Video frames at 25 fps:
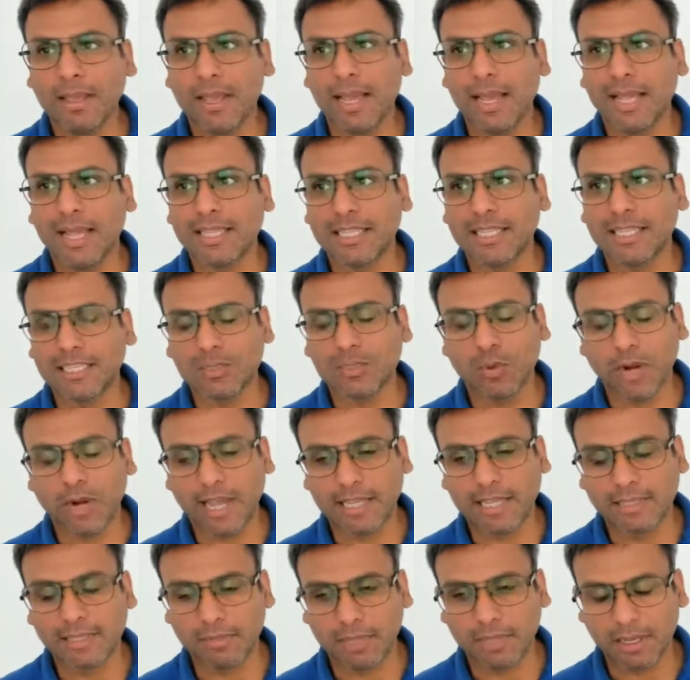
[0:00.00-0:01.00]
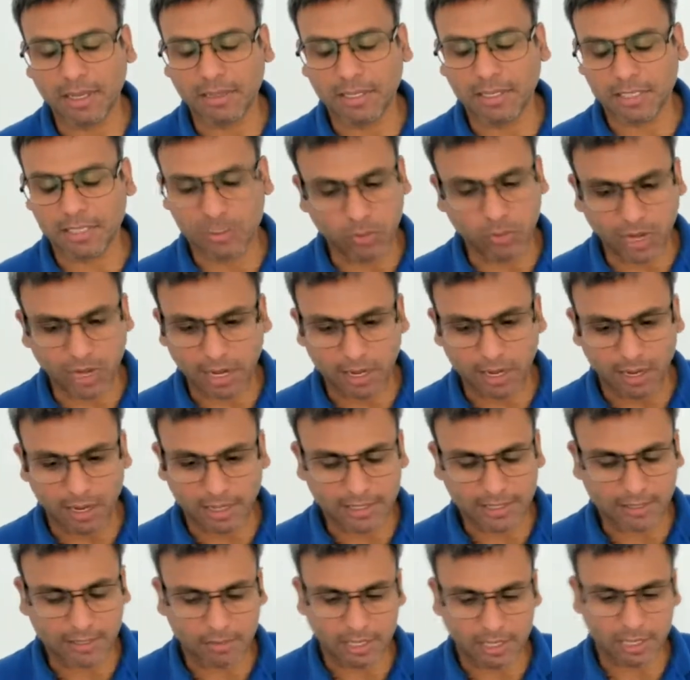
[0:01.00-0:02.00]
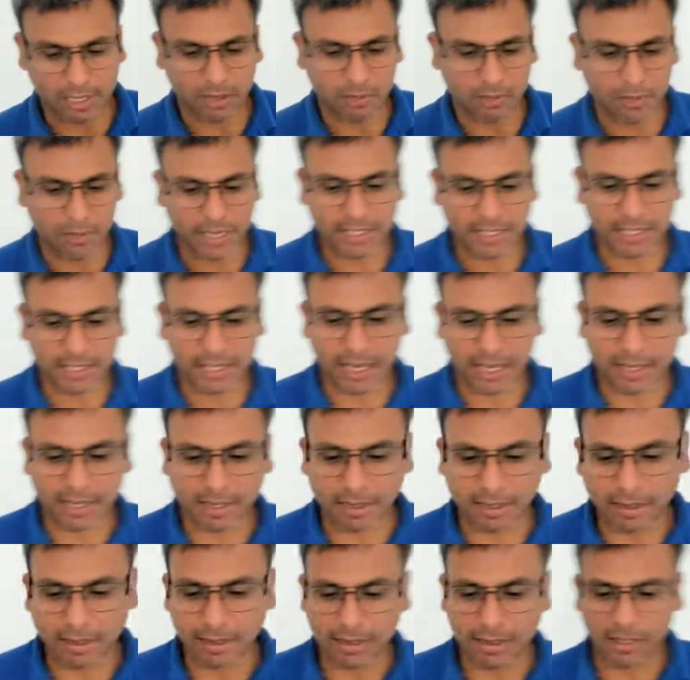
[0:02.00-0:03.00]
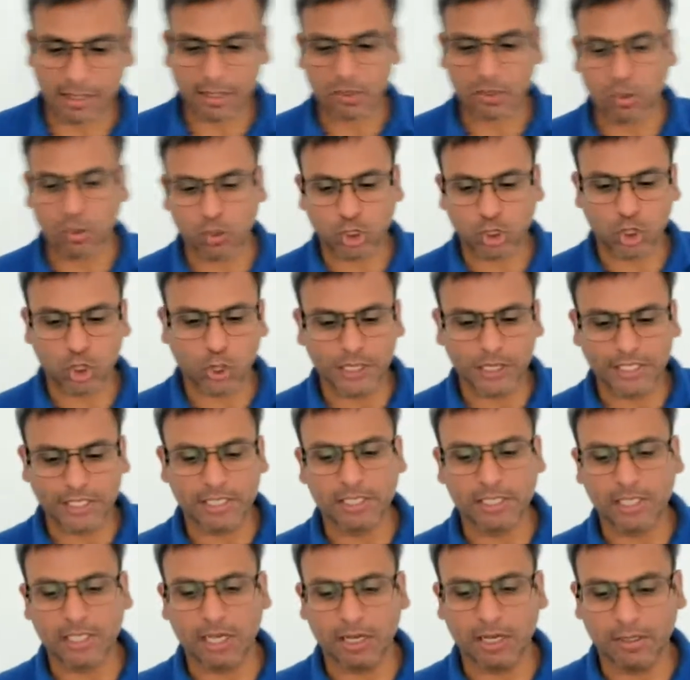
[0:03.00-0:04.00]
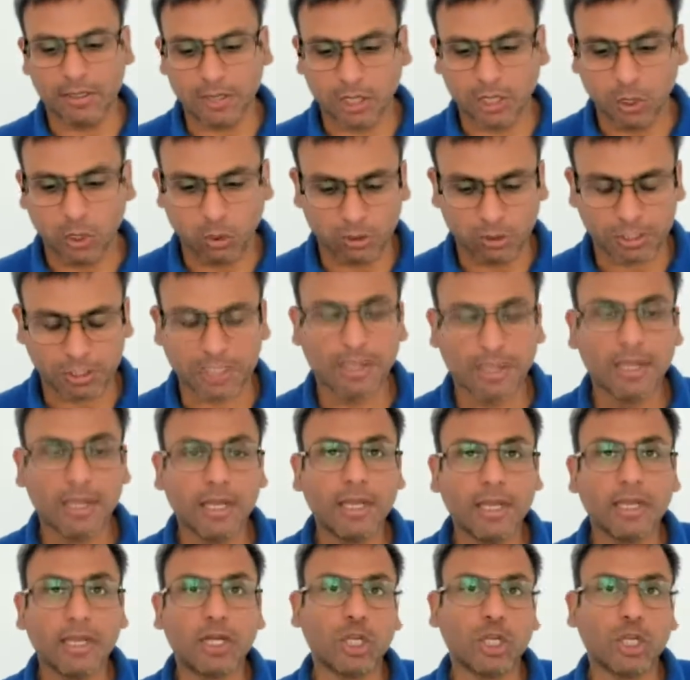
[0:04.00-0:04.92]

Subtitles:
And this is what I learned something amazing, that the choice is yours.